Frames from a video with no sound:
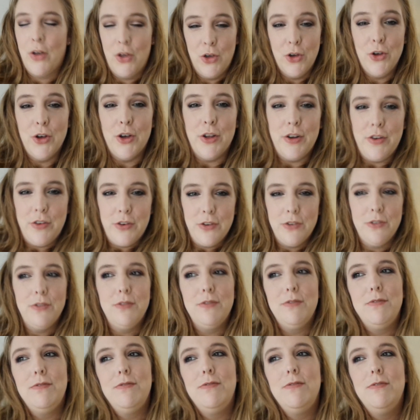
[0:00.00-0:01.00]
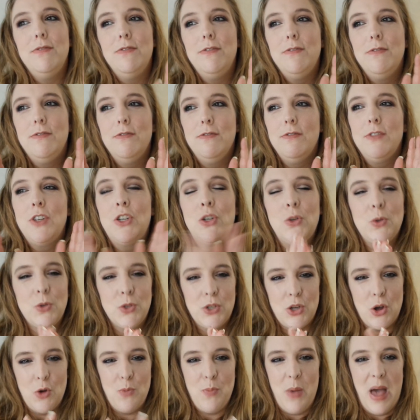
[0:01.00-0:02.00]
good cool
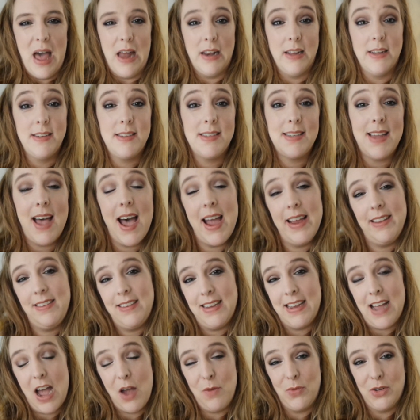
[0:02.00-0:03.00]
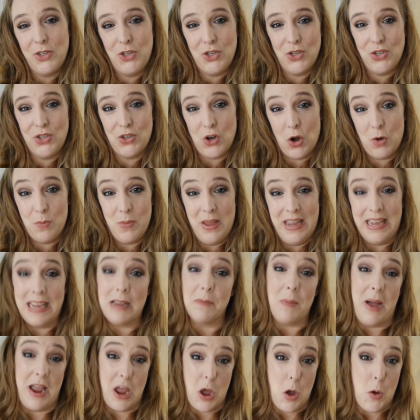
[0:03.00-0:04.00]
tone palettes, I think I will just start
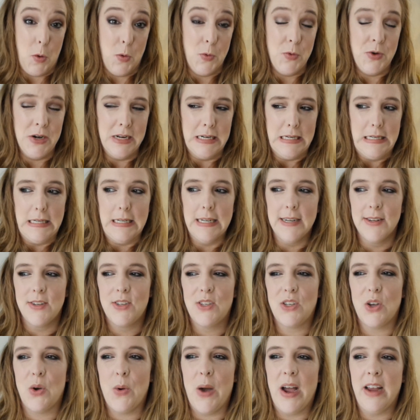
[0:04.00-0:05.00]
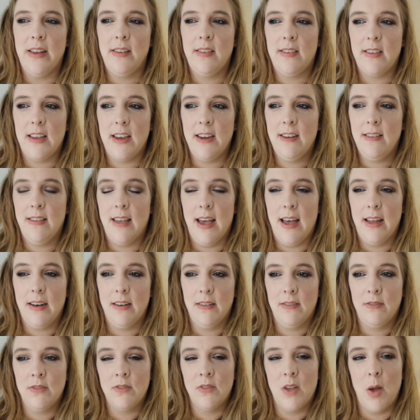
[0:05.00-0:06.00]
making my own. So I think
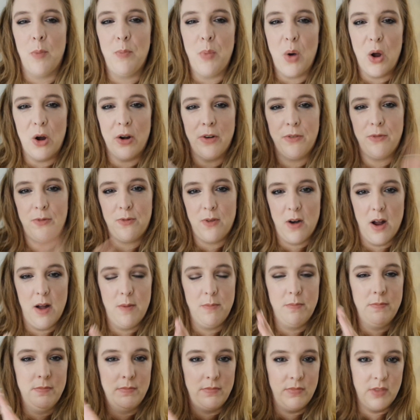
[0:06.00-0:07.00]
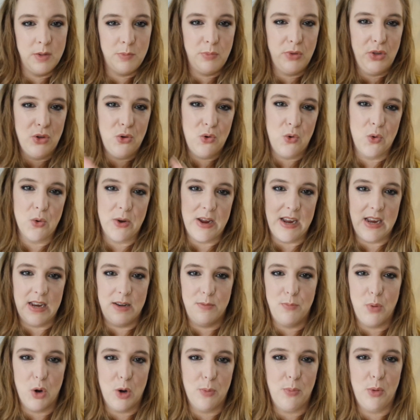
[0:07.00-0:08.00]
that apart from the blue,
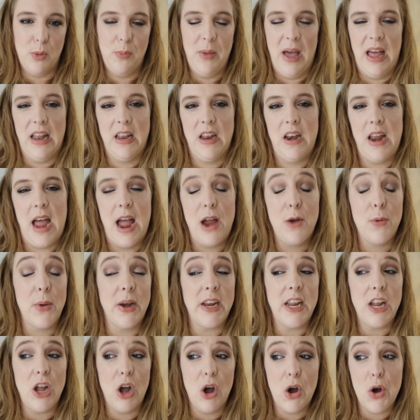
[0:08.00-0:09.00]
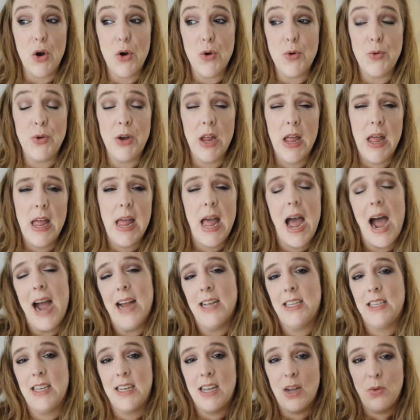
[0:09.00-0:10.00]
green, purple palette I already own,
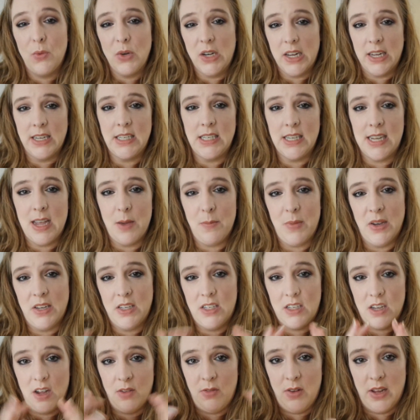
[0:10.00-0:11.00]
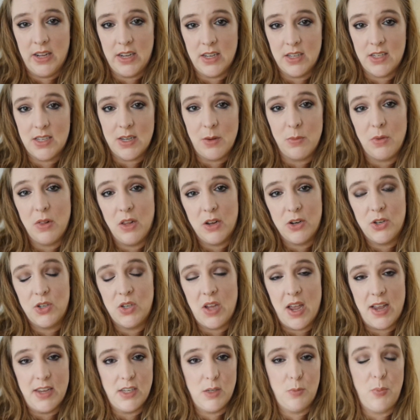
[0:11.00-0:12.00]
I think I would like to get myself a similar
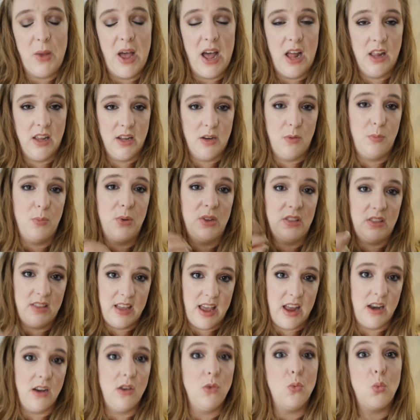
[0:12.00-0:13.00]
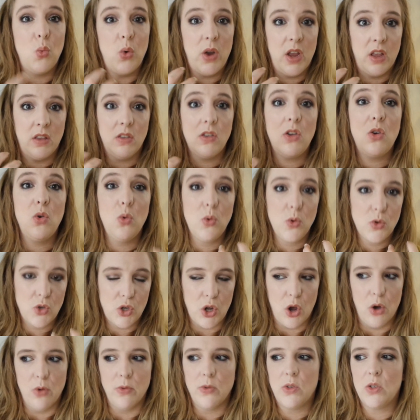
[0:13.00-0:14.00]
size palette, but then with cool
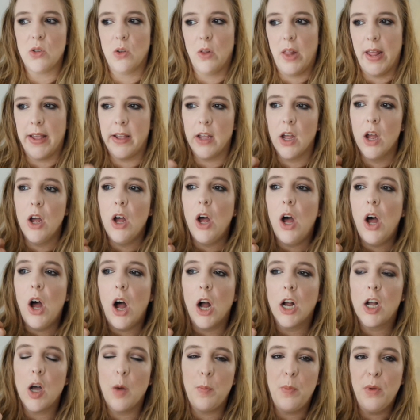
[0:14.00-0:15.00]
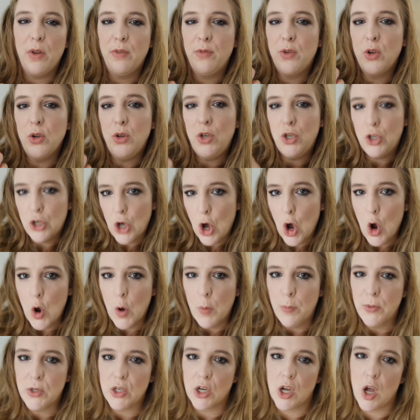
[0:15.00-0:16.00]
tones. So a couple of good
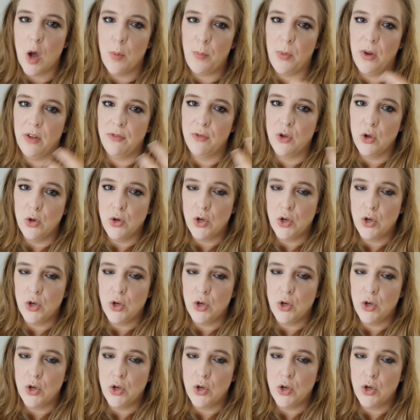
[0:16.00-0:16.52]
taupes, a couple of